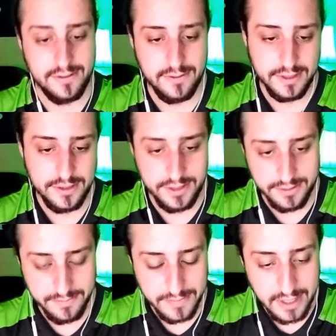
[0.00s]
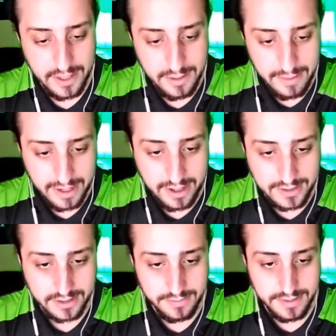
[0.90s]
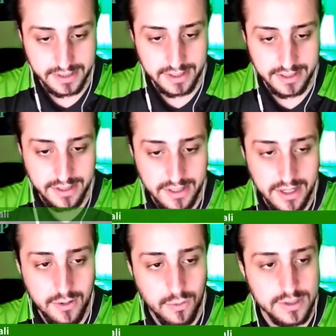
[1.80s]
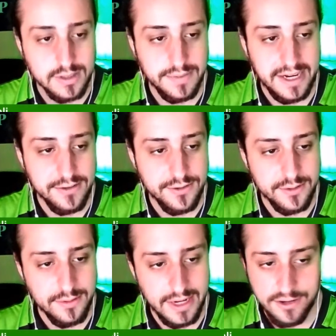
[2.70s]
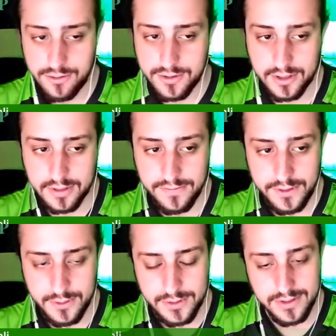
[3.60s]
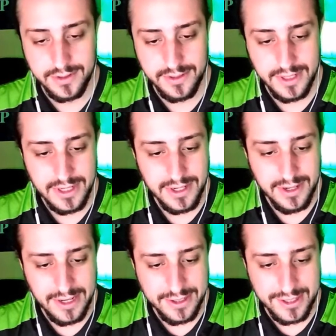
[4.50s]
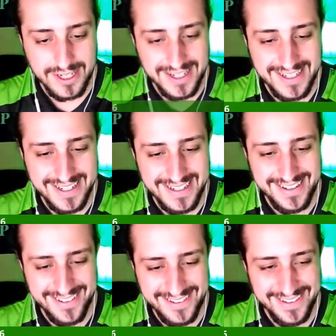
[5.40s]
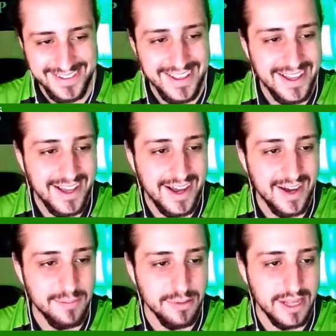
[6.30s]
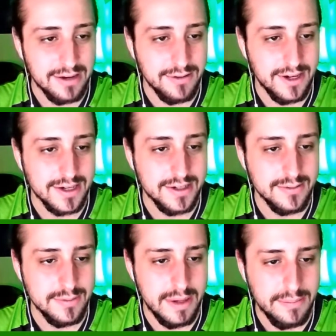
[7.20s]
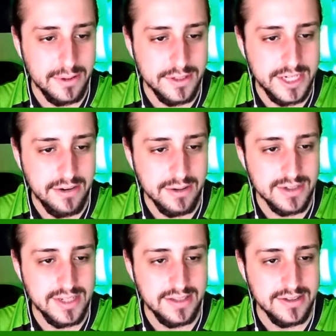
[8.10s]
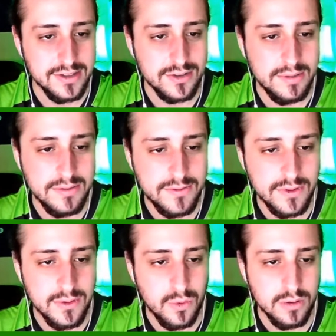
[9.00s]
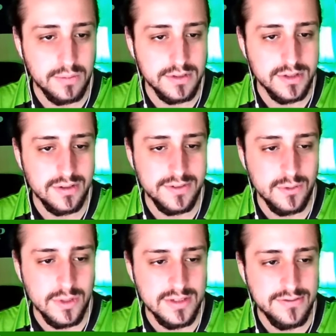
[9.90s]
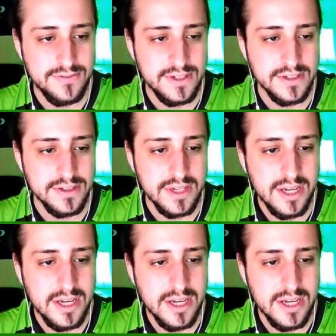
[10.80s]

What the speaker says: for this year. My Oscar pick. What's up, Andrew? Andrew's all confused. It's just Black Rock. Remember, Terrio said the script for Wonder Woman solo film wasn't finished,